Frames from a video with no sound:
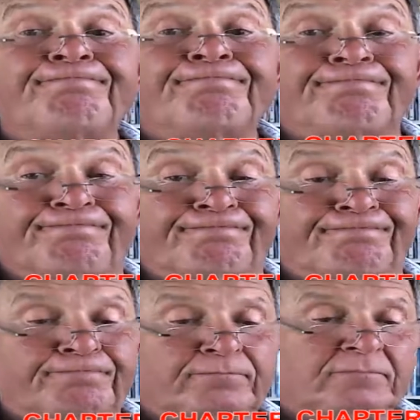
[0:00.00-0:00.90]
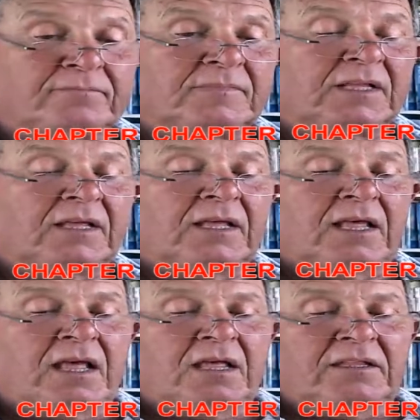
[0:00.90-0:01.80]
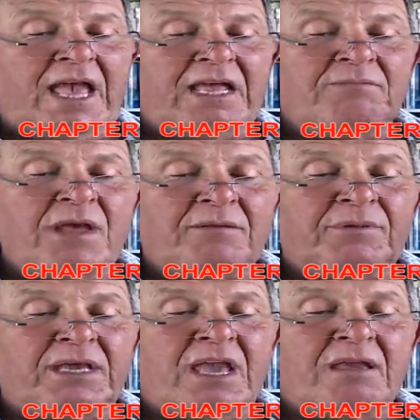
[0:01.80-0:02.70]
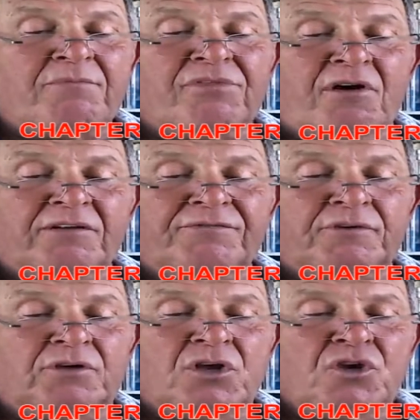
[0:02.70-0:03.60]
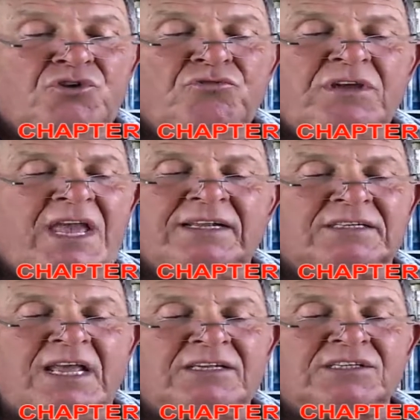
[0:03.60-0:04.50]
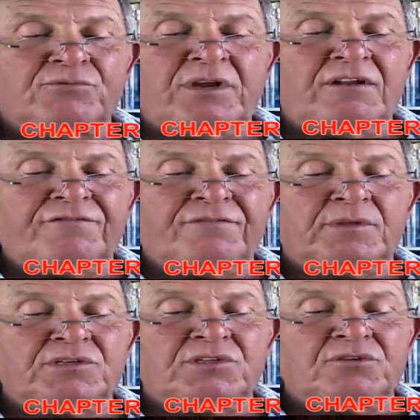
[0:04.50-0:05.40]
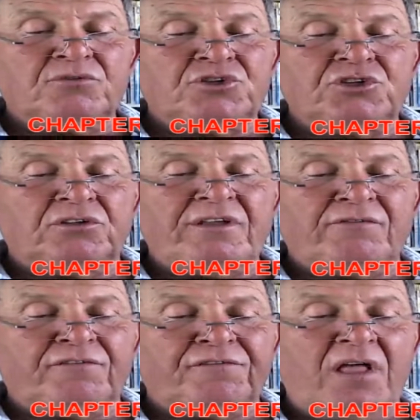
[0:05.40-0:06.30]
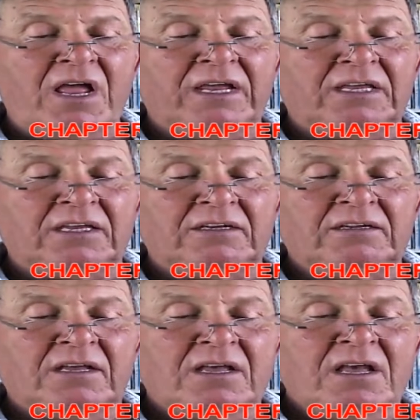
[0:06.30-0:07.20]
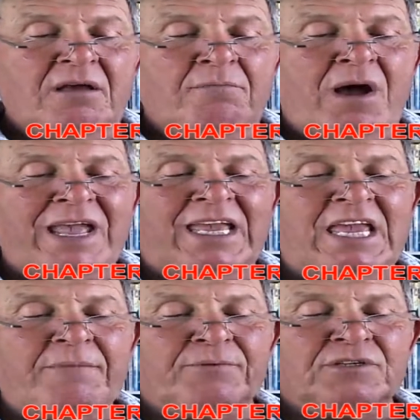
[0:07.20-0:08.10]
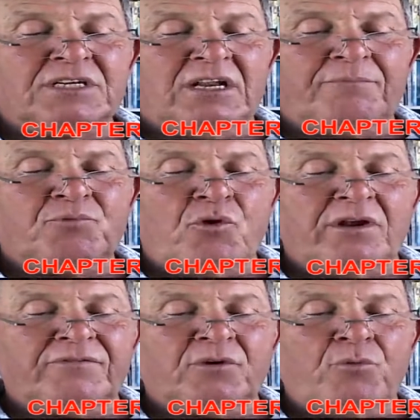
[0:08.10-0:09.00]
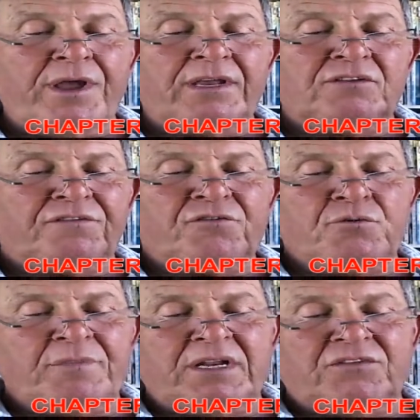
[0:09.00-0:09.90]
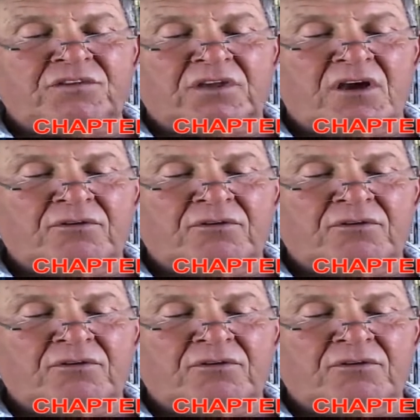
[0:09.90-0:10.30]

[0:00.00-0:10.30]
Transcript: The headman became thoughtful. You can't take Serena from the zoo. She'll never fly again. My keepers clipped one of her wings a few minutes ago.